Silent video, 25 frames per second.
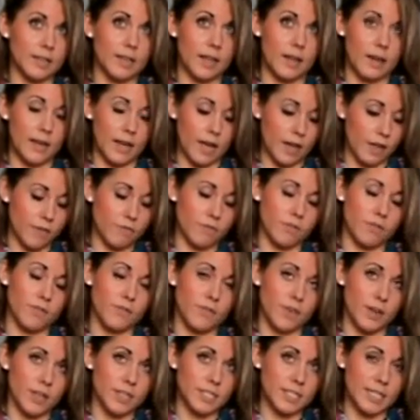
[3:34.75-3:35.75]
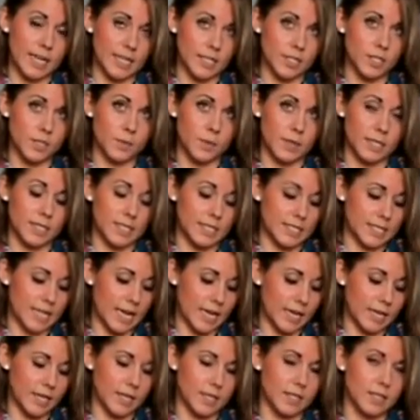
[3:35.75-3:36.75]
That'll get you through the first 10 to 20
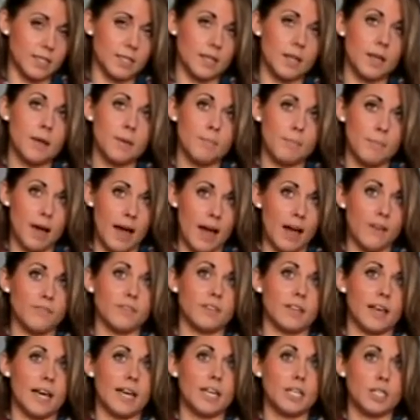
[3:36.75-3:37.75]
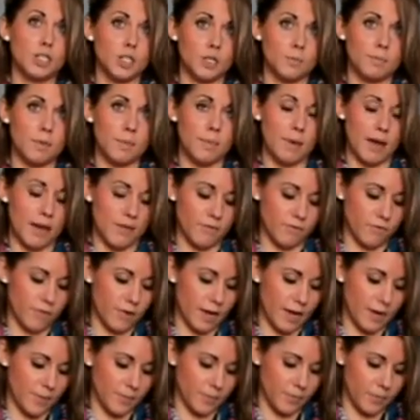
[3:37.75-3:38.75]
seconds, but after that it should be
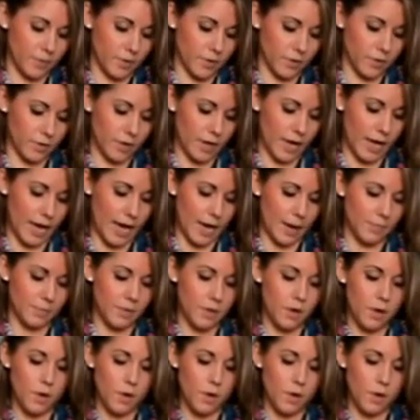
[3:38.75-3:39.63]
pain-free, okay.